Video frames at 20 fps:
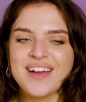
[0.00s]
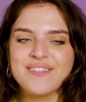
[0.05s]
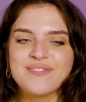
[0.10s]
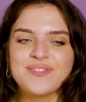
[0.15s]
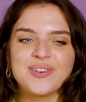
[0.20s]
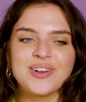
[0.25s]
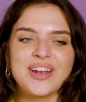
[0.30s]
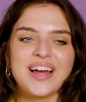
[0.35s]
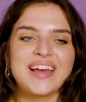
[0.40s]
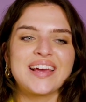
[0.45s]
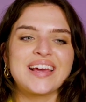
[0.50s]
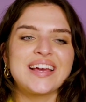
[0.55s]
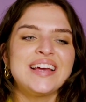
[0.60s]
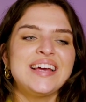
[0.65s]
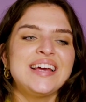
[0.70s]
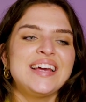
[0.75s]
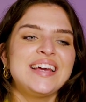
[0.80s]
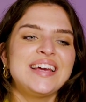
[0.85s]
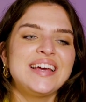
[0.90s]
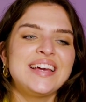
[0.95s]
I feel like
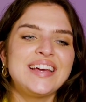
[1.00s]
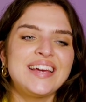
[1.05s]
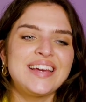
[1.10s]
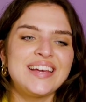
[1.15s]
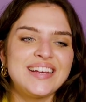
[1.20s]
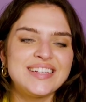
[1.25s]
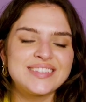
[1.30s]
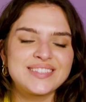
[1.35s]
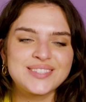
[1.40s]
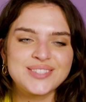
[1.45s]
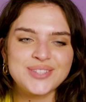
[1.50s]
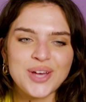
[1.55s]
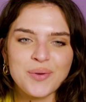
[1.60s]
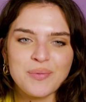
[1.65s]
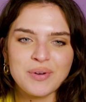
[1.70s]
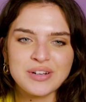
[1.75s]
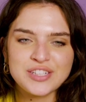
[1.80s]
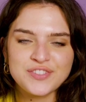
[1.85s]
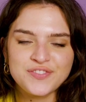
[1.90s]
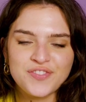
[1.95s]
it's so
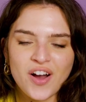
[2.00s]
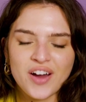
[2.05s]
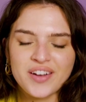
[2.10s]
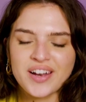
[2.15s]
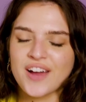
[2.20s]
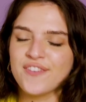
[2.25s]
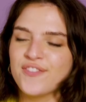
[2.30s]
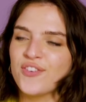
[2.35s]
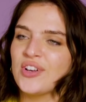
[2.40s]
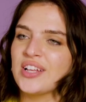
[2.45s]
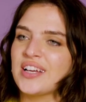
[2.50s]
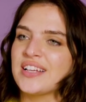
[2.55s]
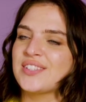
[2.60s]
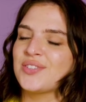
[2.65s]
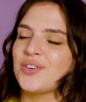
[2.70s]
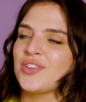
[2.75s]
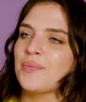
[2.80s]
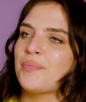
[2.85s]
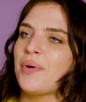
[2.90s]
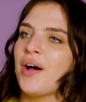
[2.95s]
much fun. I feel like it's
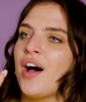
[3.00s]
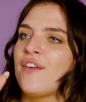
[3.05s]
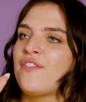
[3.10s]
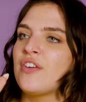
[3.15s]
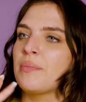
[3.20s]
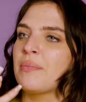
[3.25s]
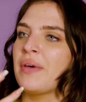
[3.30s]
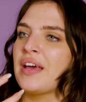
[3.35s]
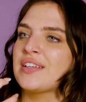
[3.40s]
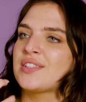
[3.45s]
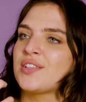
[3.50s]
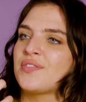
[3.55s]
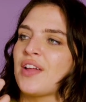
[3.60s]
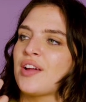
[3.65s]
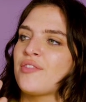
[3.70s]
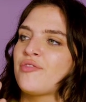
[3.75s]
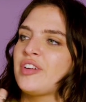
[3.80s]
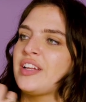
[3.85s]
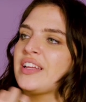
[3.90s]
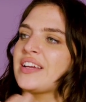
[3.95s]
got the perfect mix of
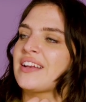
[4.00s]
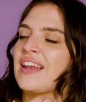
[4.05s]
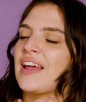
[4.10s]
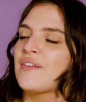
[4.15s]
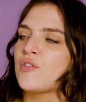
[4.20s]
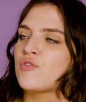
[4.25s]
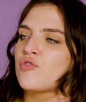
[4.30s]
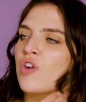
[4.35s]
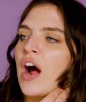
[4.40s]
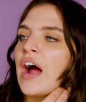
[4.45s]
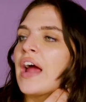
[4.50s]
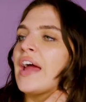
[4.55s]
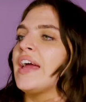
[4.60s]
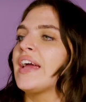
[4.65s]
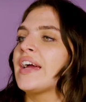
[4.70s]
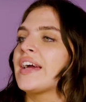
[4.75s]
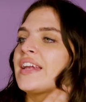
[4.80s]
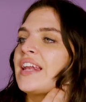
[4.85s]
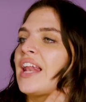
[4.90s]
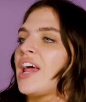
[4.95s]
like really clever
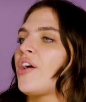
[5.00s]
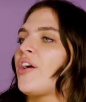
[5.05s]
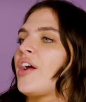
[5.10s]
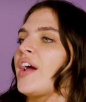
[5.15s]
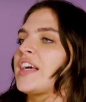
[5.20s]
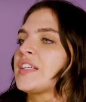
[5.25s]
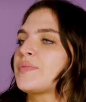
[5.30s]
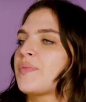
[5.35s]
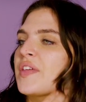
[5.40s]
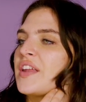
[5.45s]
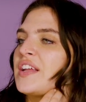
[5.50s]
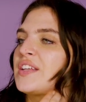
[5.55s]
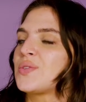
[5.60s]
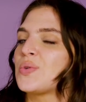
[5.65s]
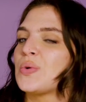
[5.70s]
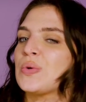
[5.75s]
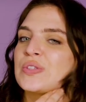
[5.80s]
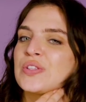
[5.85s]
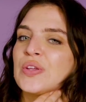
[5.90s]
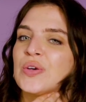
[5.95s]
writing and lyrics, but then it's
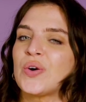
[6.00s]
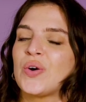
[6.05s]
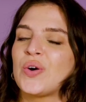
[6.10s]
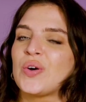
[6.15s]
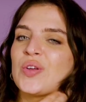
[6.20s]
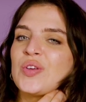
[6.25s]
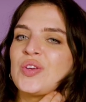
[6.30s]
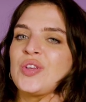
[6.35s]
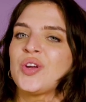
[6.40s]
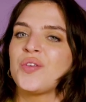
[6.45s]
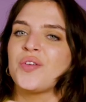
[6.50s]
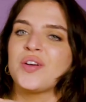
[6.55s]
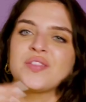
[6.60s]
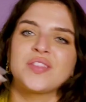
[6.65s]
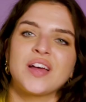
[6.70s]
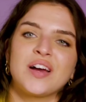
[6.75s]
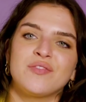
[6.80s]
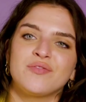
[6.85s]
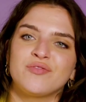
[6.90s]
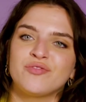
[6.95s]
also got, you know,
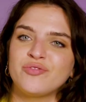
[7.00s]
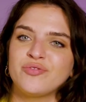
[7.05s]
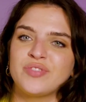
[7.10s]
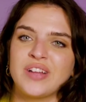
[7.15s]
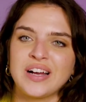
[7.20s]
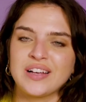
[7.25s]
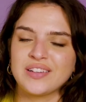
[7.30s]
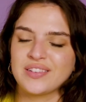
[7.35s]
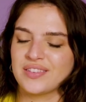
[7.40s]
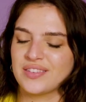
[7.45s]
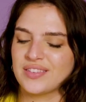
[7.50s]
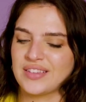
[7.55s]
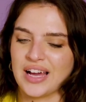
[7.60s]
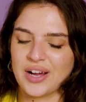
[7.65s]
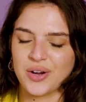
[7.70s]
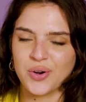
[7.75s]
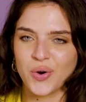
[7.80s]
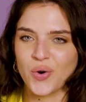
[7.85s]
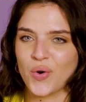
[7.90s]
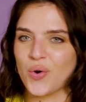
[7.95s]
that
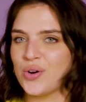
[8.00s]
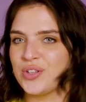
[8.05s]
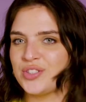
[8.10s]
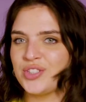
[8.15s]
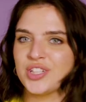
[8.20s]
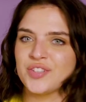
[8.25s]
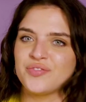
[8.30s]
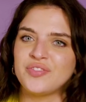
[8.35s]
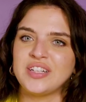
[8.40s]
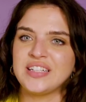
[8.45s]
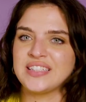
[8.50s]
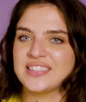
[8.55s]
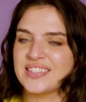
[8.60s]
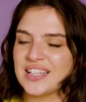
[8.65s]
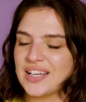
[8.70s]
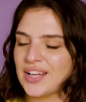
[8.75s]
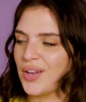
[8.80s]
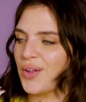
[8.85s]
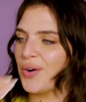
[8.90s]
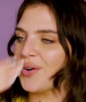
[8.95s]
chorus you can really
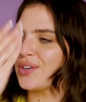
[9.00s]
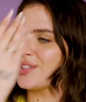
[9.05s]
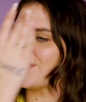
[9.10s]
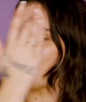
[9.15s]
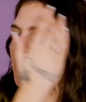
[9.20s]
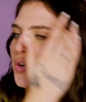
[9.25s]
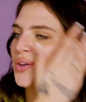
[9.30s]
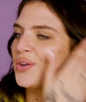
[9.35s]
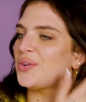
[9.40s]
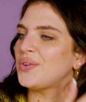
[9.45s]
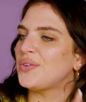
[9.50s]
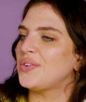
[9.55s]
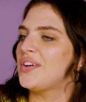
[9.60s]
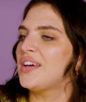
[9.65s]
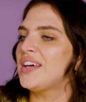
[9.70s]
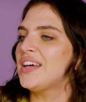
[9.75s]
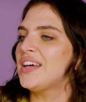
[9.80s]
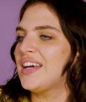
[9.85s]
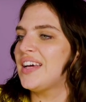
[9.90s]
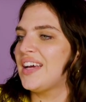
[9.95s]
sing along to.
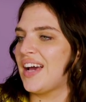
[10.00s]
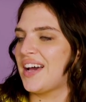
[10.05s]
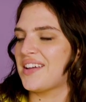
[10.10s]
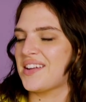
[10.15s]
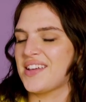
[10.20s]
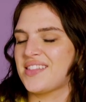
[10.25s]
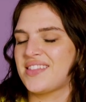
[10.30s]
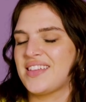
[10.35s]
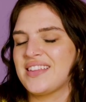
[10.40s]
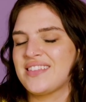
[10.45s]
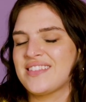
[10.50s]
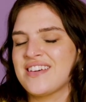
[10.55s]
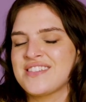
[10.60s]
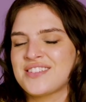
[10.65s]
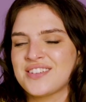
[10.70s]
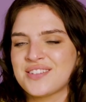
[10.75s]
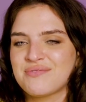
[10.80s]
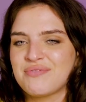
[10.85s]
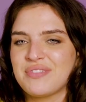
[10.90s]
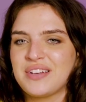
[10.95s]
And I think
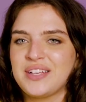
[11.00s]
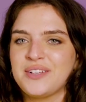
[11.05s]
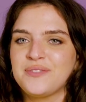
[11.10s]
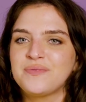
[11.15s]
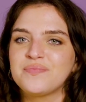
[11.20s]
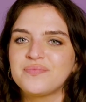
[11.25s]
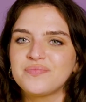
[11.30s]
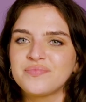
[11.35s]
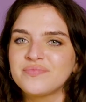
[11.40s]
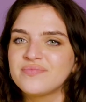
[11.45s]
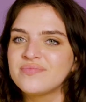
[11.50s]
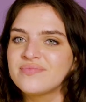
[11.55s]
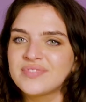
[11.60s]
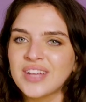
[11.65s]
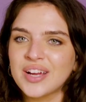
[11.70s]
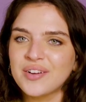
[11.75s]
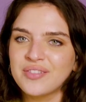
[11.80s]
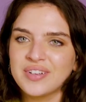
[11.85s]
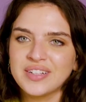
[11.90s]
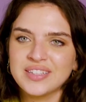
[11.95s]

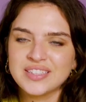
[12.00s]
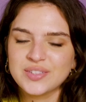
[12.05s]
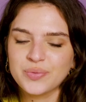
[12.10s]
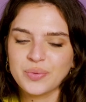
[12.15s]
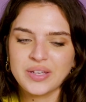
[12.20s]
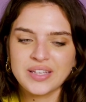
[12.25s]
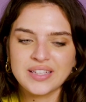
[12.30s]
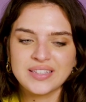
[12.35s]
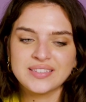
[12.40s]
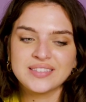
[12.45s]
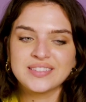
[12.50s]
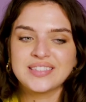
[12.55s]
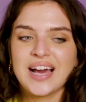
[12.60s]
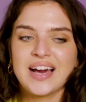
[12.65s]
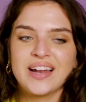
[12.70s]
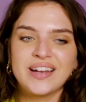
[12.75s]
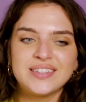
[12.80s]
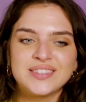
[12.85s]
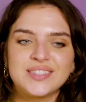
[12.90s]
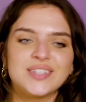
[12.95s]
they're really sweet and
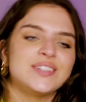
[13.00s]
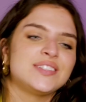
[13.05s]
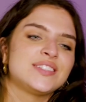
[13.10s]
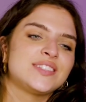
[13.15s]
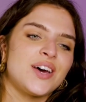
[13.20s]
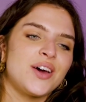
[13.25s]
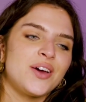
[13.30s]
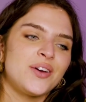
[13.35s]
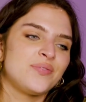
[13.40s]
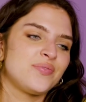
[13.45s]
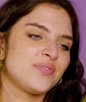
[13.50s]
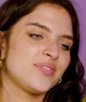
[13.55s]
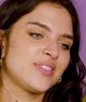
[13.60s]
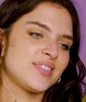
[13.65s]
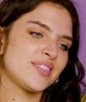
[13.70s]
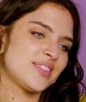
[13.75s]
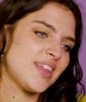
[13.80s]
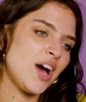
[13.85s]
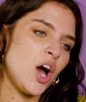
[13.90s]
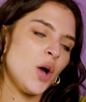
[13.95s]
talented. So
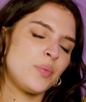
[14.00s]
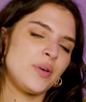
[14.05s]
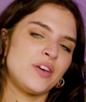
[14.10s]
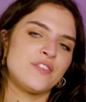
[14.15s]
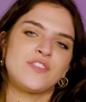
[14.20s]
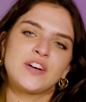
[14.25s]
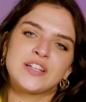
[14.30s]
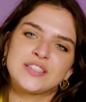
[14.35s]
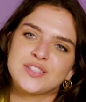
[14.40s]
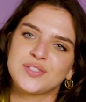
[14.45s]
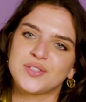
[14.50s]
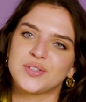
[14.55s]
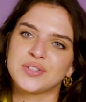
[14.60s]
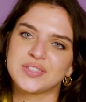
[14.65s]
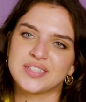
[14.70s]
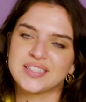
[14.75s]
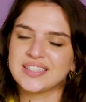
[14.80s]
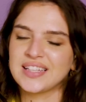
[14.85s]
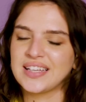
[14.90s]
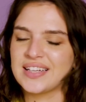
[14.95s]
that would be a fun song
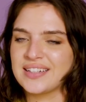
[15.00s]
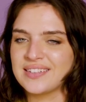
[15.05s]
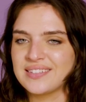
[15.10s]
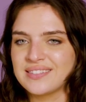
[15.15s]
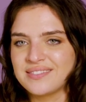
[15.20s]
to sing.